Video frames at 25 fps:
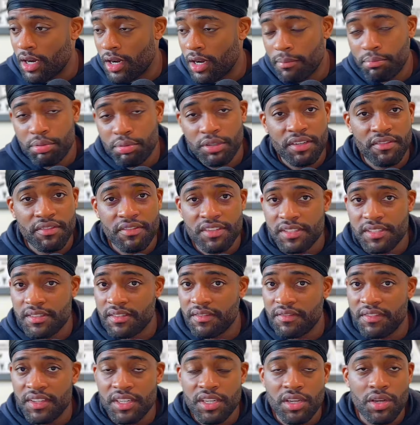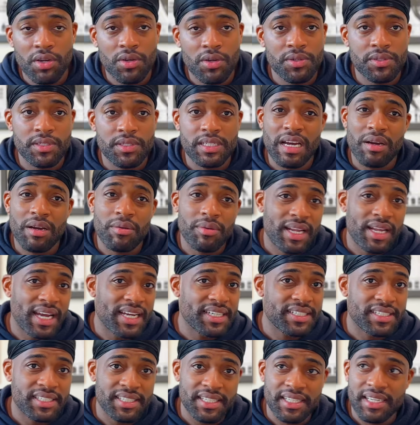previous videos, I would like
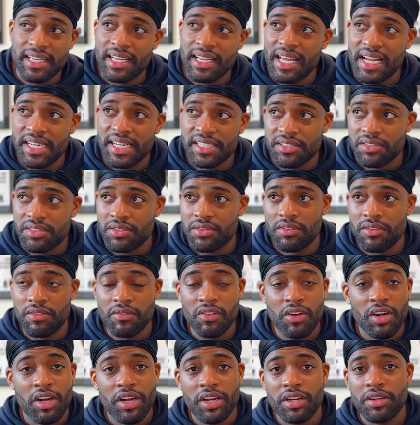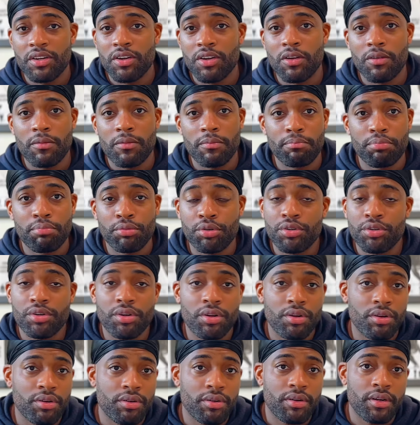to see the likes of, you know,
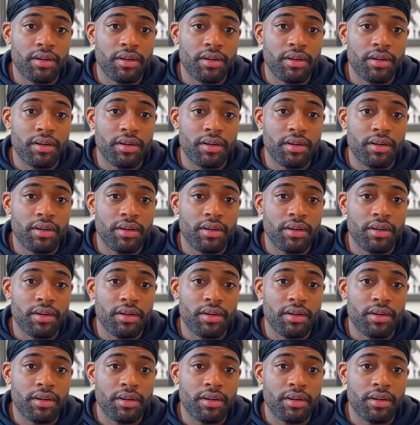Bruno